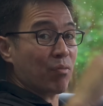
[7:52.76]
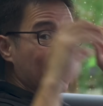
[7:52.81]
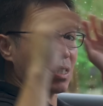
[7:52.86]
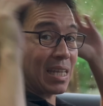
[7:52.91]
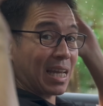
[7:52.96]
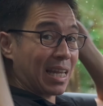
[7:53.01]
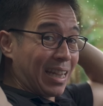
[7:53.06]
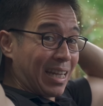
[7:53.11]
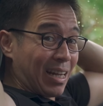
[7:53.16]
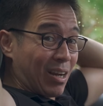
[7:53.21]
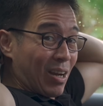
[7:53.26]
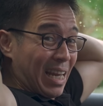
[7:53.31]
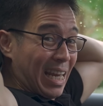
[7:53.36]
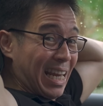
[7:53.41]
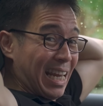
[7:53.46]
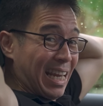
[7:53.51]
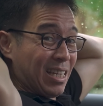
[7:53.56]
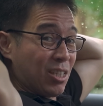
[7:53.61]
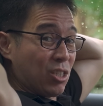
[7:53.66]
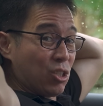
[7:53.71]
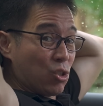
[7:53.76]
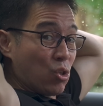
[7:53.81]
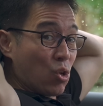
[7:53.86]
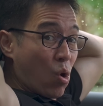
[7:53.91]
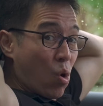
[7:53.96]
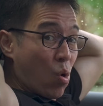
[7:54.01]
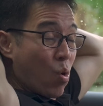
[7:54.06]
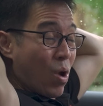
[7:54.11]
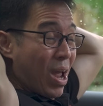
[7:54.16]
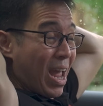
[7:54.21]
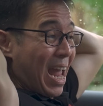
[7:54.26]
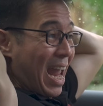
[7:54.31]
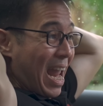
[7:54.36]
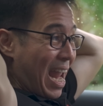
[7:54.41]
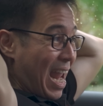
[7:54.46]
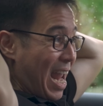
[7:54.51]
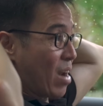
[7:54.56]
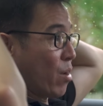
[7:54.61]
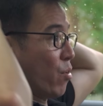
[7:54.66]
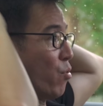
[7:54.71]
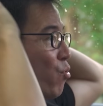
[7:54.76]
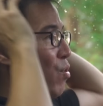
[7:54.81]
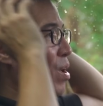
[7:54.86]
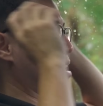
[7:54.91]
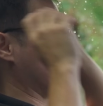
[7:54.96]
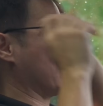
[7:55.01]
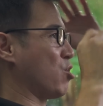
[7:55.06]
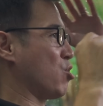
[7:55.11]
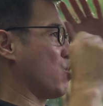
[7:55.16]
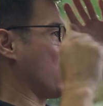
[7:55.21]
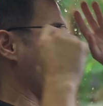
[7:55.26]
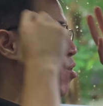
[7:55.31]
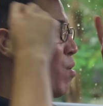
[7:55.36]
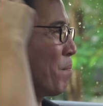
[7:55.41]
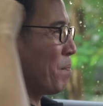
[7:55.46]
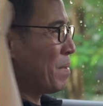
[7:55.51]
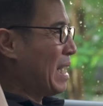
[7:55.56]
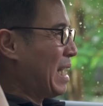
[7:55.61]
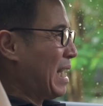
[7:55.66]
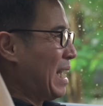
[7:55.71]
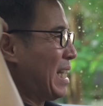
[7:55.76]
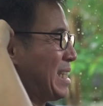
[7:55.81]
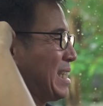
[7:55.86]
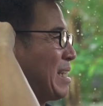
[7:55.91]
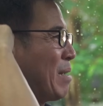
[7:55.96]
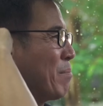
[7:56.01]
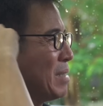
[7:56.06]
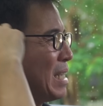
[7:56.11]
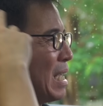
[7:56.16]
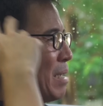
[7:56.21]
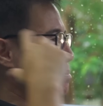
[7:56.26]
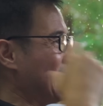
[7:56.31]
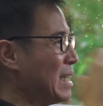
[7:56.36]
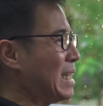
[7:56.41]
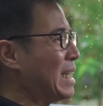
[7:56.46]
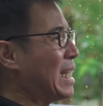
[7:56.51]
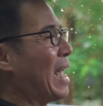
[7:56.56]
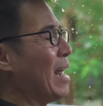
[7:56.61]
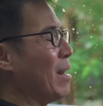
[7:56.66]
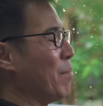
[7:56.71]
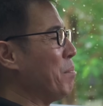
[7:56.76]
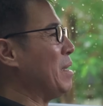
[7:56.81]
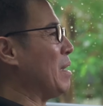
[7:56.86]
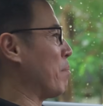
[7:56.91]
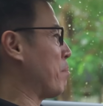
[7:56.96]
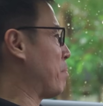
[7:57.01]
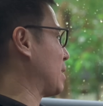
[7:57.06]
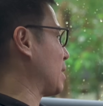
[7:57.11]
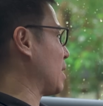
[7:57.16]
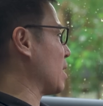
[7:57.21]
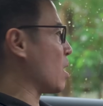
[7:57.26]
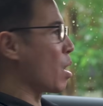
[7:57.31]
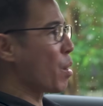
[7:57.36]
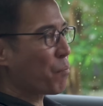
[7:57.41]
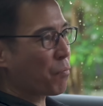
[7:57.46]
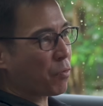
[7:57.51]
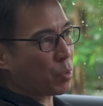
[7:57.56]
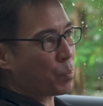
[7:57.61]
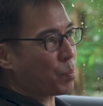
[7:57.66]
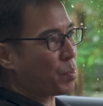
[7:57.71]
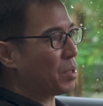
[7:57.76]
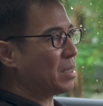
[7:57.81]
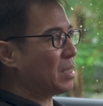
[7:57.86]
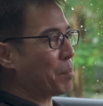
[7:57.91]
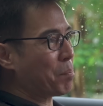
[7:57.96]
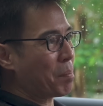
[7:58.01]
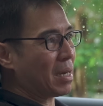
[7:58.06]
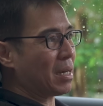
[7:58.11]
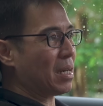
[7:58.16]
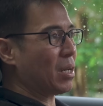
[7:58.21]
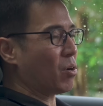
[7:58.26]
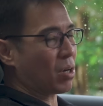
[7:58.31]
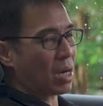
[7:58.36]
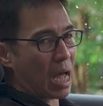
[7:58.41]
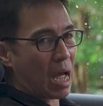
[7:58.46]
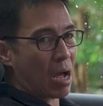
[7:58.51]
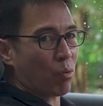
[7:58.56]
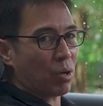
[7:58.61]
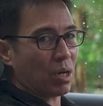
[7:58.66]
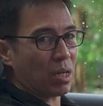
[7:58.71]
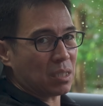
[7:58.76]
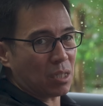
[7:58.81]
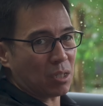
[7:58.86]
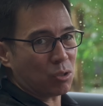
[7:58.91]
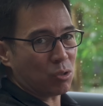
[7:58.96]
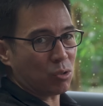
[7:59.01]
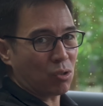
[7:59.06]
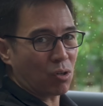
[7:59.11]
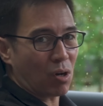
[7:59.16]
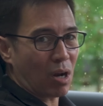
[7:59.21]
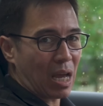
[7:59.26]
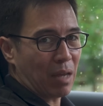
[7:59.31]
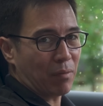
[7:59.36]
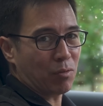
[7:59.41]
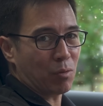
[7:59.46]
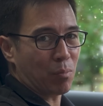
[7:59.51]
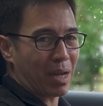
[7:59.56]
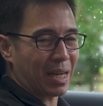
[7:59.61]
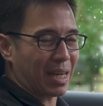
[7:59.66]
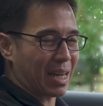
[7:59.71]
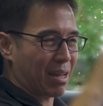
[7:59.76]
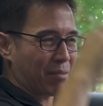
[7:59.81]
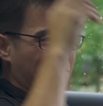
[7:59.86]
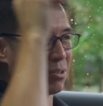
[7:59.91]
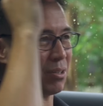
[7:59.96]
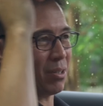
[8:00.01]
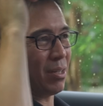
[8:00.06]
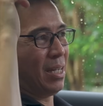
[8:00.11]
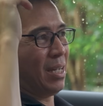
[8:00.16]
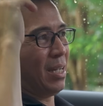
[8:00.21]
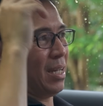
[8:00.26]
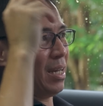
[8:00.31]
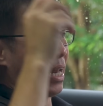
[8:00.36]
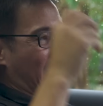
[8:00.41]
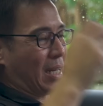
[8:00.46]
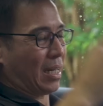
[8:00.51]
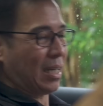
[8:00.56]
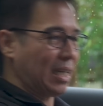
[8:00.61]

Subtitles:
is that there is no headrest. So sometimes it can be a bit uncomfortable depending on how it is that you drive. You might have to like